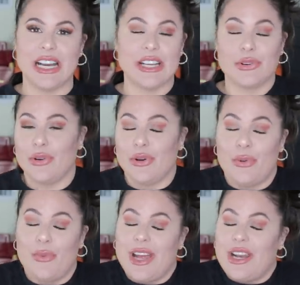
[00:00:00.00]
I don't
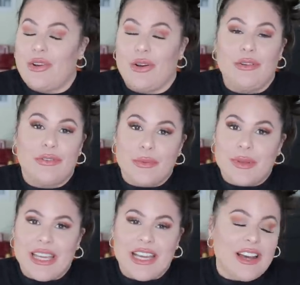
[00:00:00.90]
know where to go from
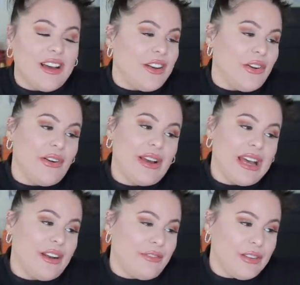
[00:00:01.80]
here. I don't know
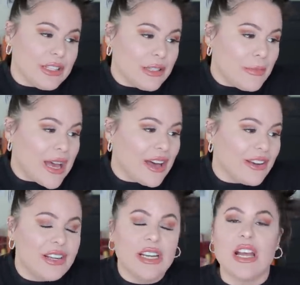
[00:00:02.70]
how to feel about
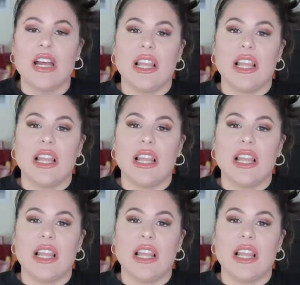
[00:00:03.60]
it.